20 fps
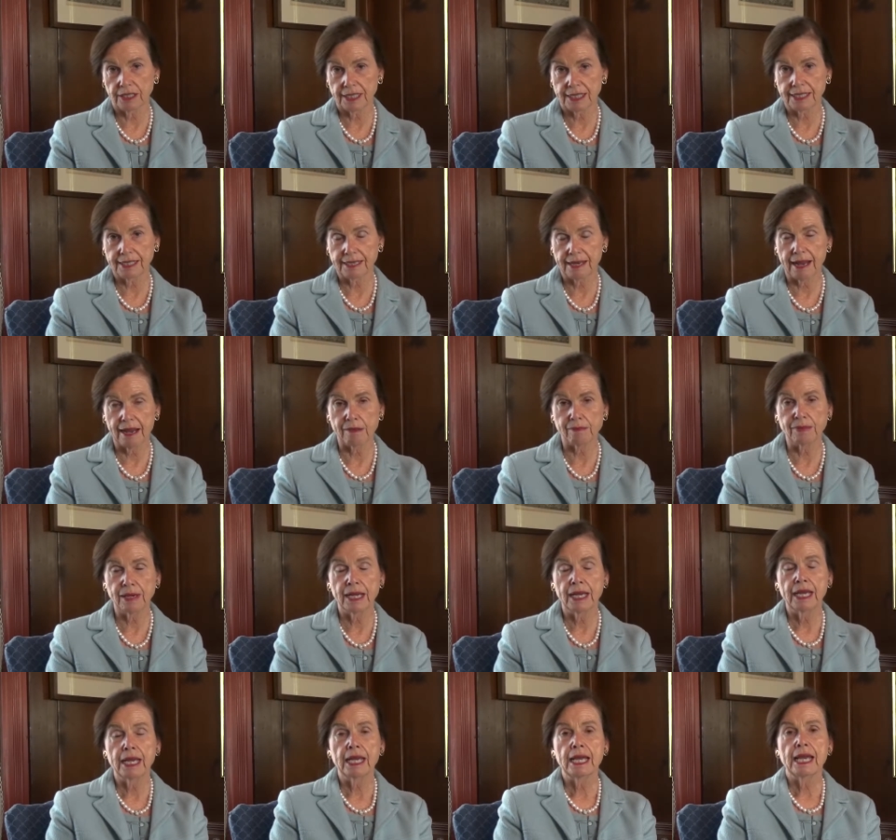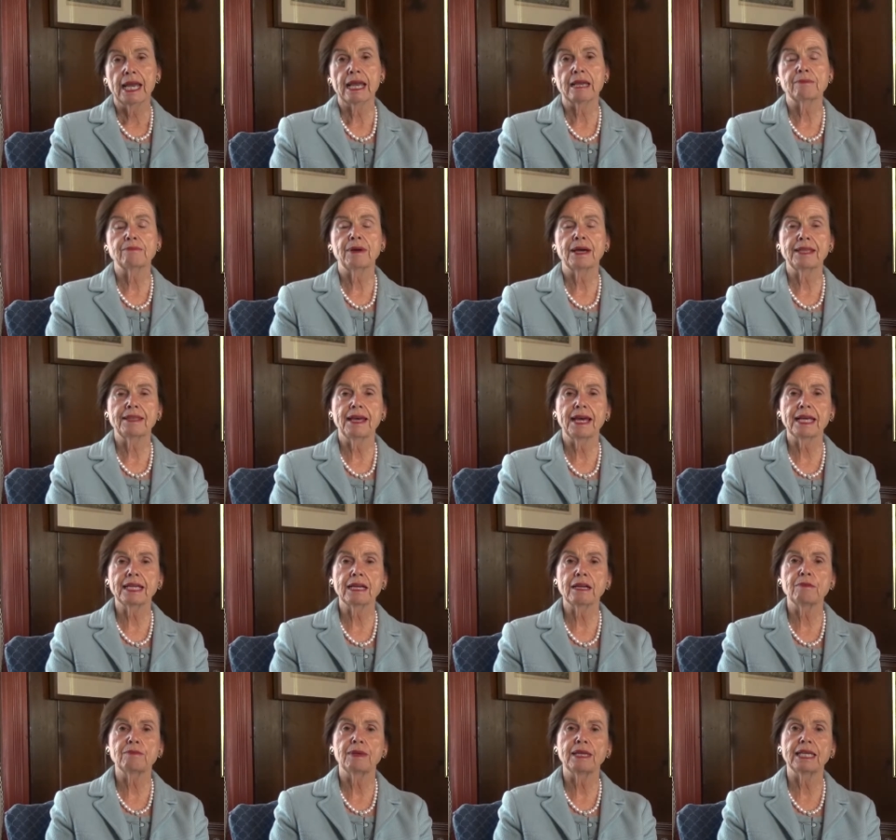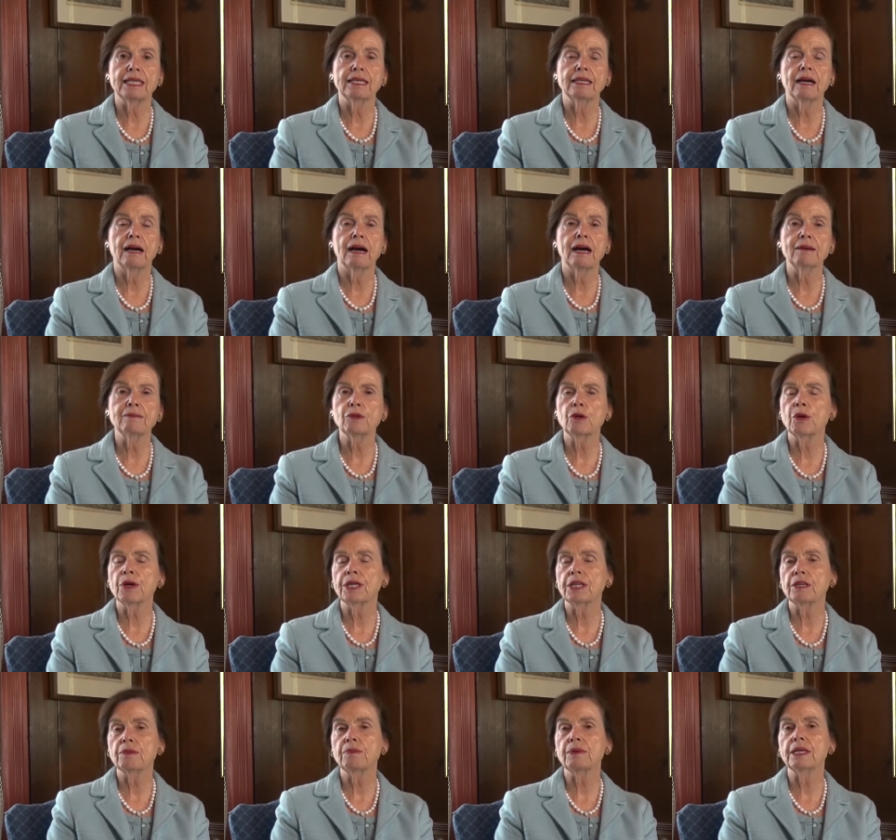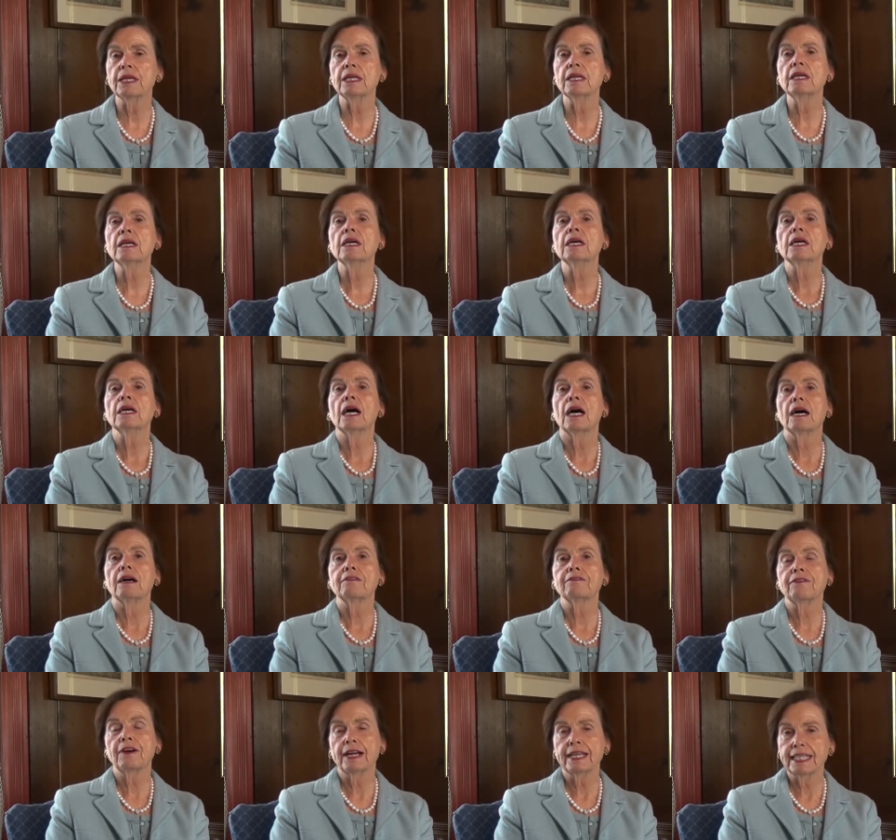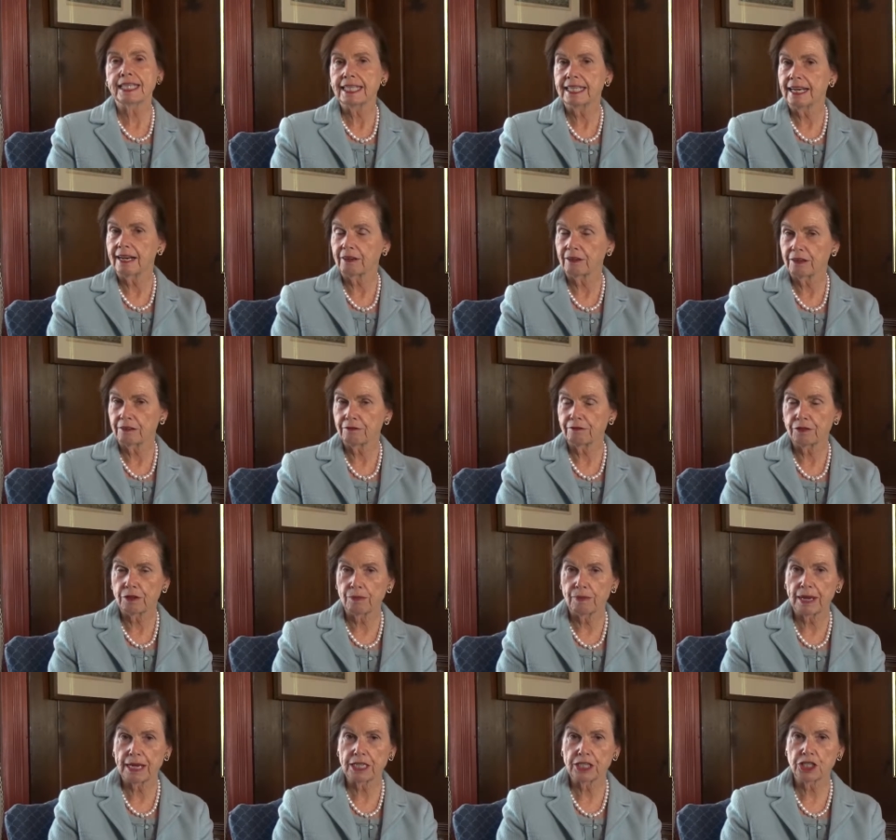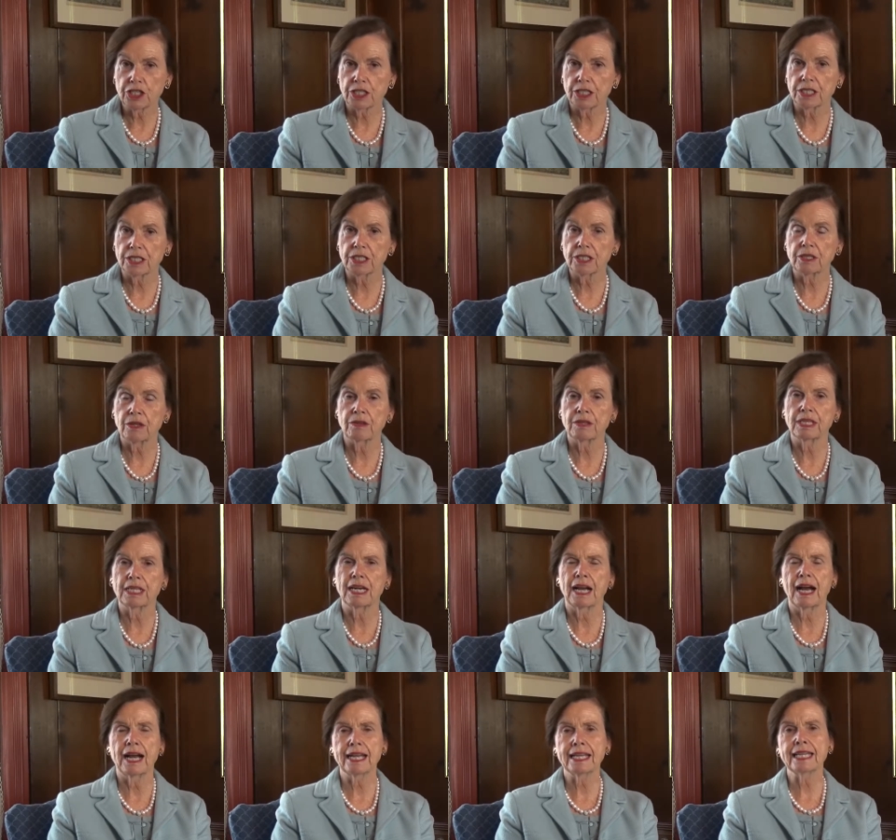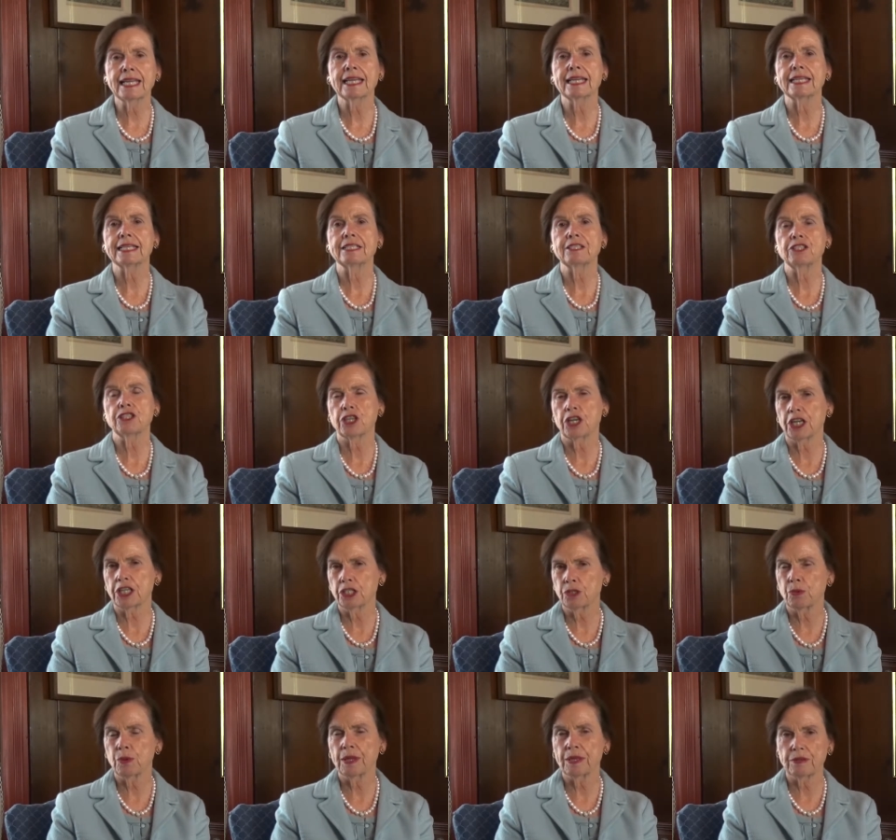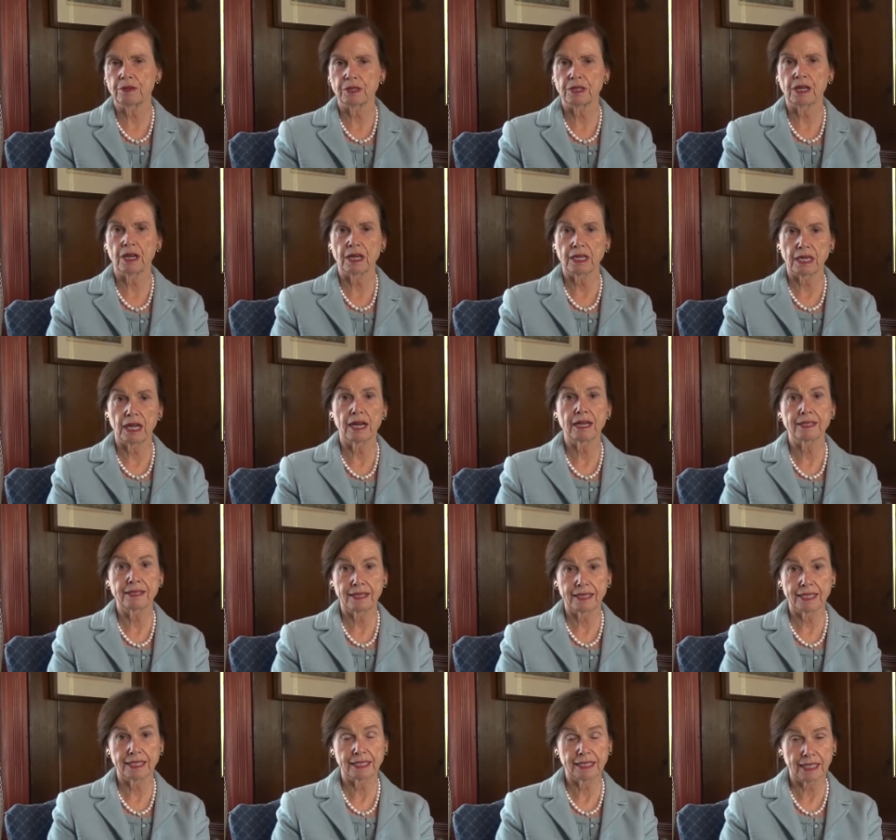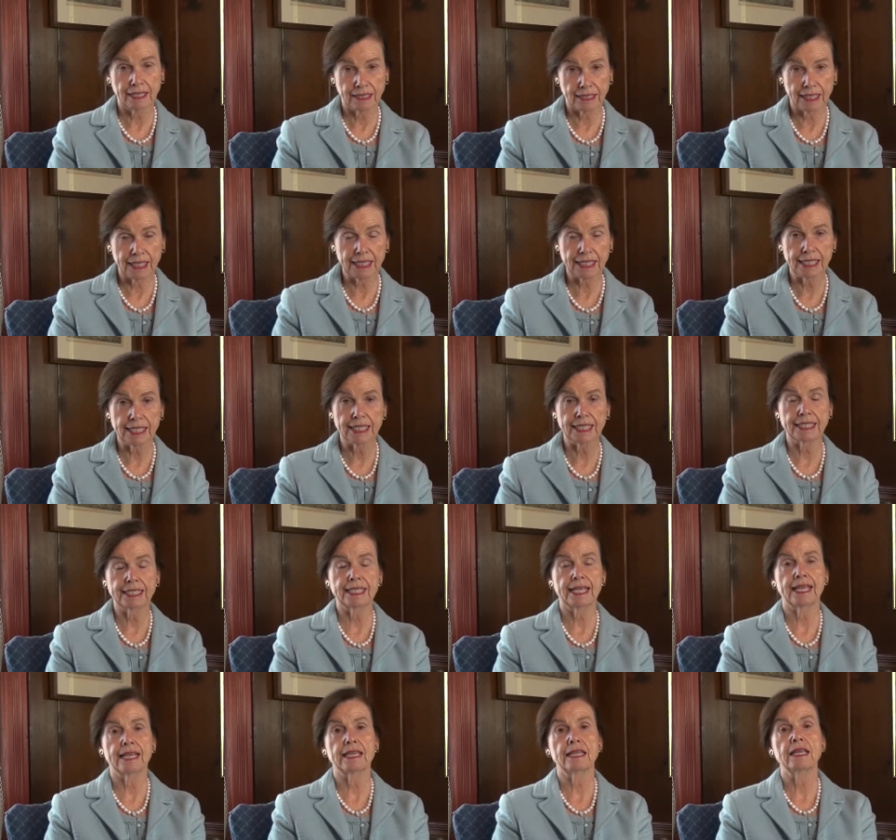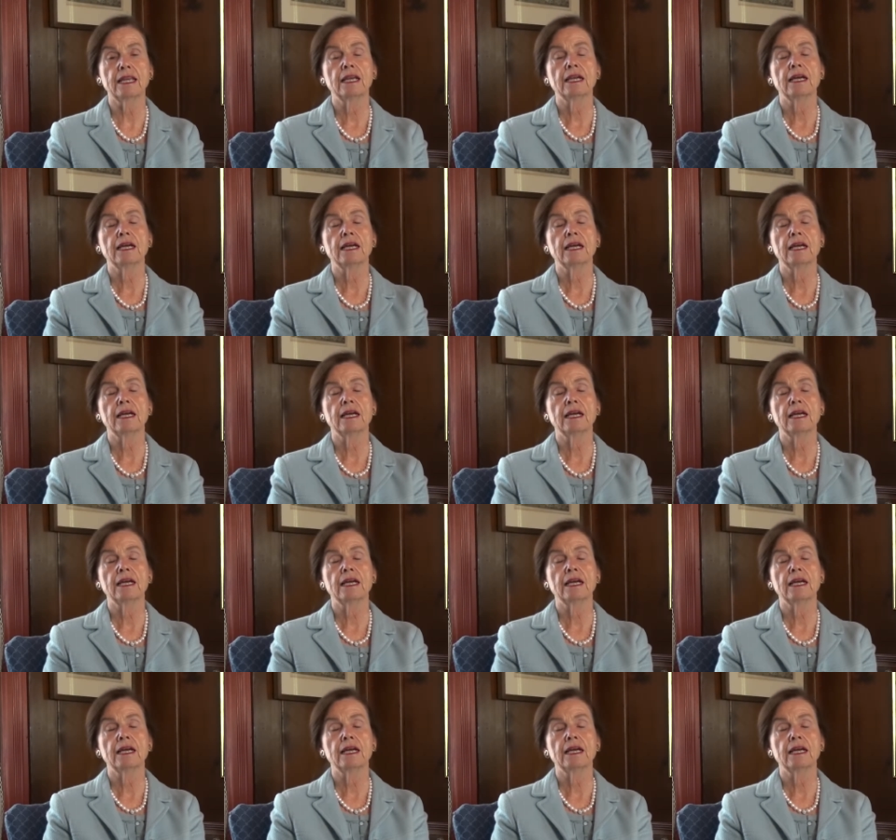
step. And by that I mean I'm going to be finding out information so that I can judge whether or not I think that this is a